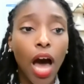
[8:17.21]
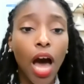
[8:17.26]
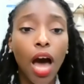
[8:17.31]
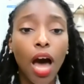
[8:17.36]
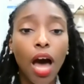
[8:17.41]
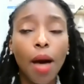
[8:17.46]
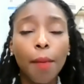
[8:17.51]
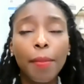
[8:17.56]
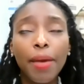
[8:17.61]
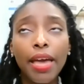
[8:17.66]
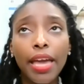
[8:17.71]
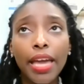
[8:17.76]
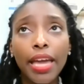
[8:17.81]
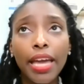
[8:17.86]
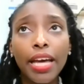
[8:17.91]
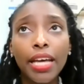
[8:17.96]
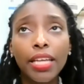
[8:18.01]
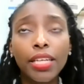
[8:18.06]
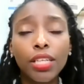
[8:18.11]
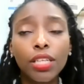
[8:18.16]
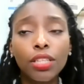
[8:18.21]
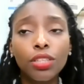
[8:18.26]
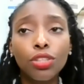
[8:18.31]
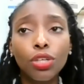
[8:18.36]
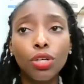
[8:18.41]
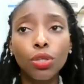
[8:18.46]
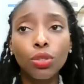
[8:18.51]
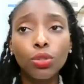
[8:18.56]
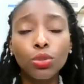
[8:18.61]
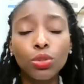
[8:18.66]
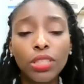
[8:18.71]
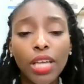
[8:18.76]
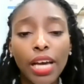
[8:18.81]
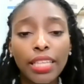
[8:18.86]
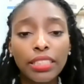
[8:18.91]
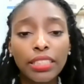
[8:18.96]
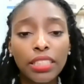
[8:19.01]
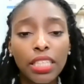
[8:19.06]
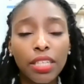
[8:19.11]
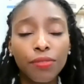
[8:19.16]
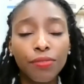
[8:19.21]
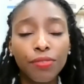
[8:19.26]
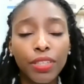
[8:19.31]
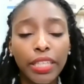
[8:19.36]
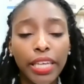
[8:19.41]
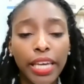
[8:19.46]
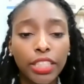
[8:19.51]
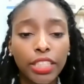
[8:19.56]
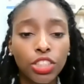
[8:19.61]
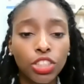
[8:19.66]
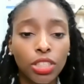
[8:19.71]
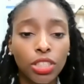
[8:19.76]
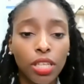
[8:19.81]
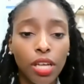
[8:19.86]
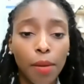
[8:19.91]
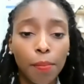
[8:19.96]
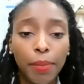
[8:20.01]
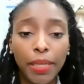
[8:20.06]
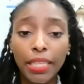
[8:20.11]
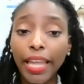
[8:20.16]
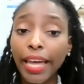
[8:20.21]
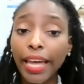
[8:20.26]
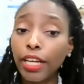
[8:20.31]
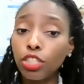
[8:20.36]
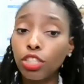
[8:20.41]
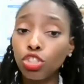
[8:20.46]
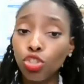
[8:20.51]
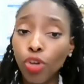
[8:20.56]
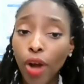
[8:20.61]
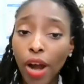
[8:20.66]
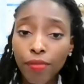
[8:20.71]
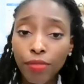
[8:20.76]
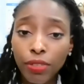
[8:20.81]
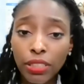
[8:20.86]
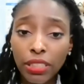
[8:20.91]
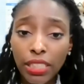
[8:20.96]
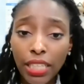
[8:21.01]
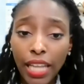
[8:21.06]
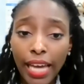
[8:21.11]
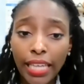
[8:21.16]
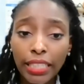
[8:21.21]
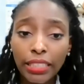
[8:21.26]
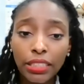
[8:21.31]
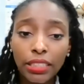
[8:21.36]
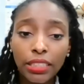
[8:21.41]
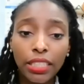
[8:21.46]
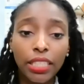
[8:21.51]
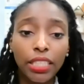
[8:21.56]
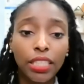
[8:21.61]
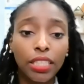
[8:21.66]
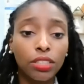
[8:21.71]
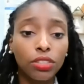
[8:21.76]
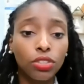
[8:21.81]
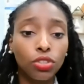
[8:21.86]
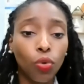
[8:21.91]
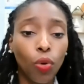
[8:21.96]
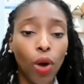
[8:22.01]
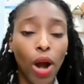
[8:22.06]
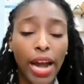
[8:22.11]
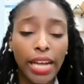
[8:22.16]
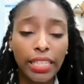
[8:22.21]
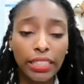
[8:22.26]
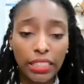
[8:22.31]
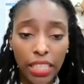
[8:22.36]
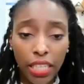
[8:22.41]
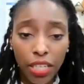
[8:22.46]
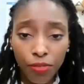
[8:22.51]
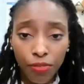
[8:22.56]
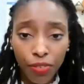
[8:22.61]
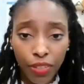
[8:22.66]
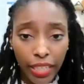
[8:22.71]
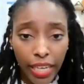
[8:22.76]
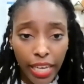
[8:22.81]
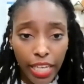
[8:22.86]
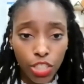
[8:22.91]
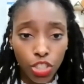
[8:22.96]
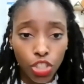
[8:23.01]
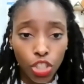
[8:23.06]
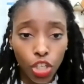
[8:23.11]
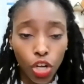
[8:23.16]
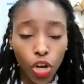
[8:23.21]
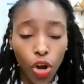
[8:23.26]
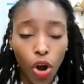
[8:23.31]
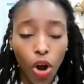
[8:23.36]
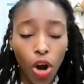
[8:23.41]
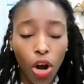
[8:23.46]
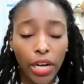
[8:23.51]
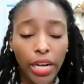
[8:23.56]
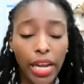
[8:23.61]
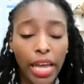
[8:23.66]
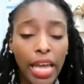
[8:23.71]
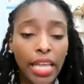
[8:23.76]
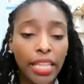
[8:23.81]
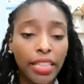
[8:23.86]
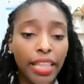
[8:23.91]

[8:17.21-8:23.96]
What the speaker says: and those identification could be like a driver's license or identification card